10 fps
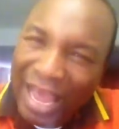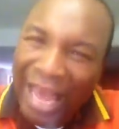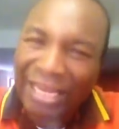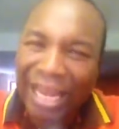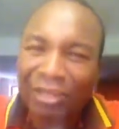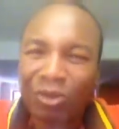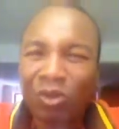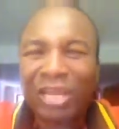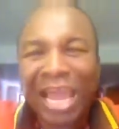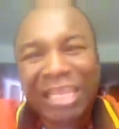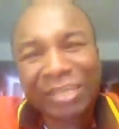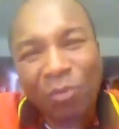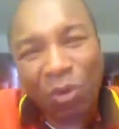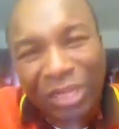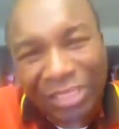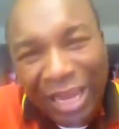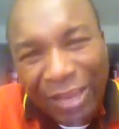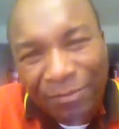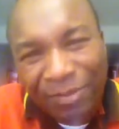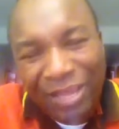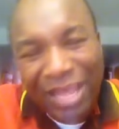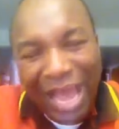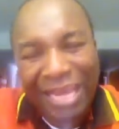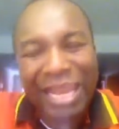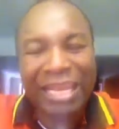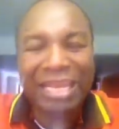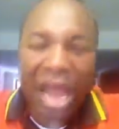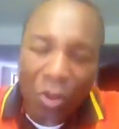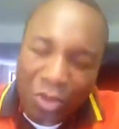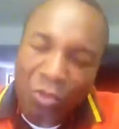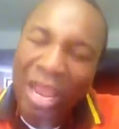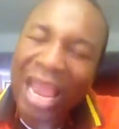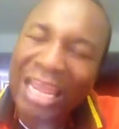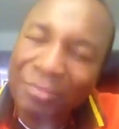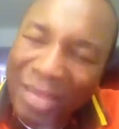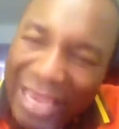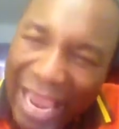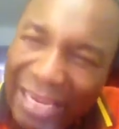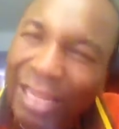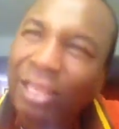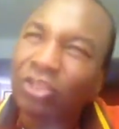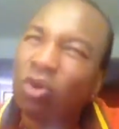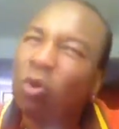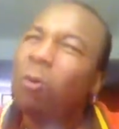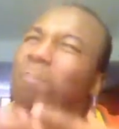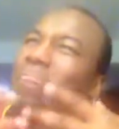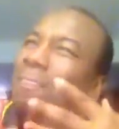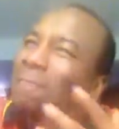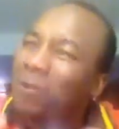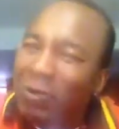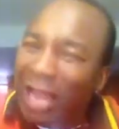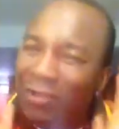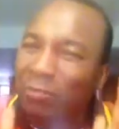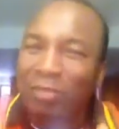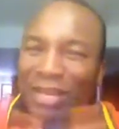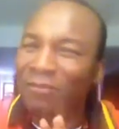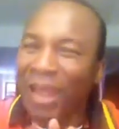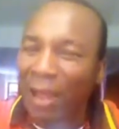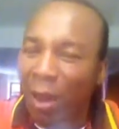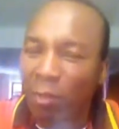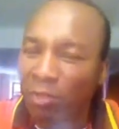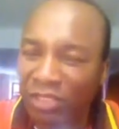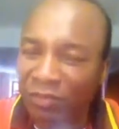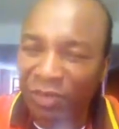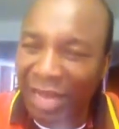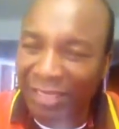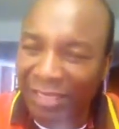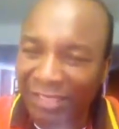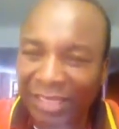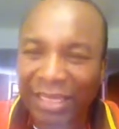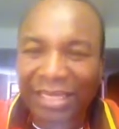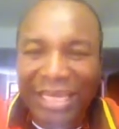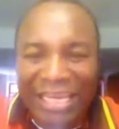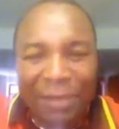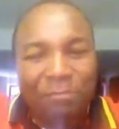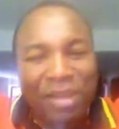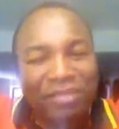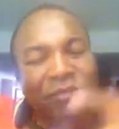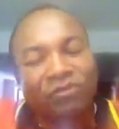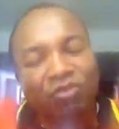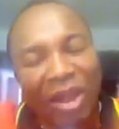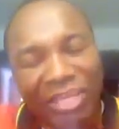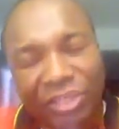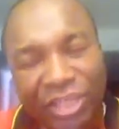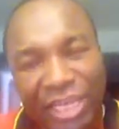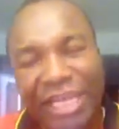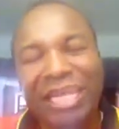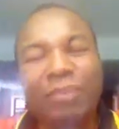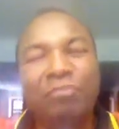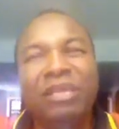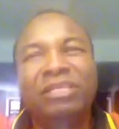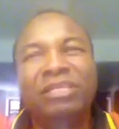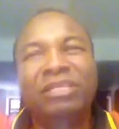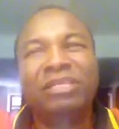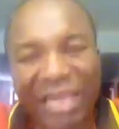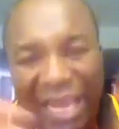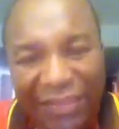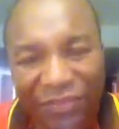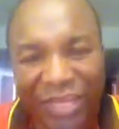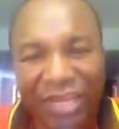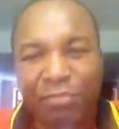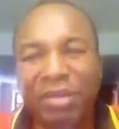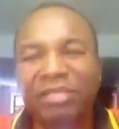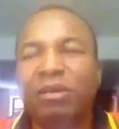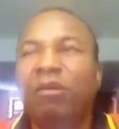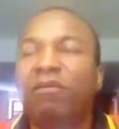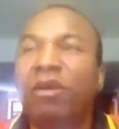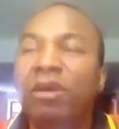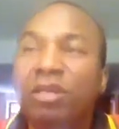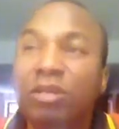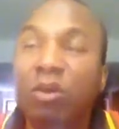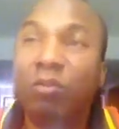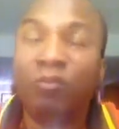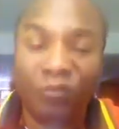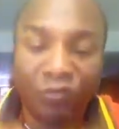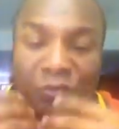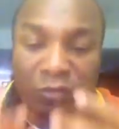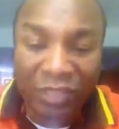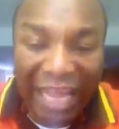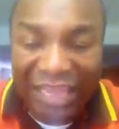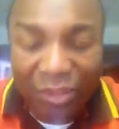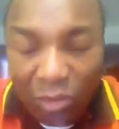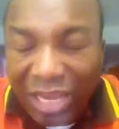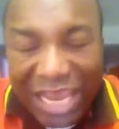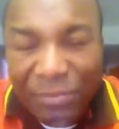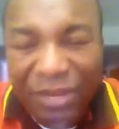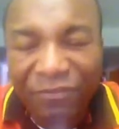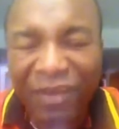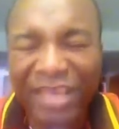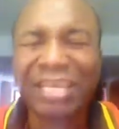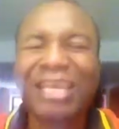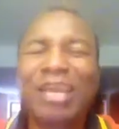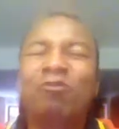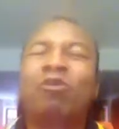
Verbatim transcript: and that God hears him all the time, and that now he will hear him again. So, can you believe that, how beautiful that is? In the midst of tragedy, in the midst of death, in the midst of, death looking him in the face, he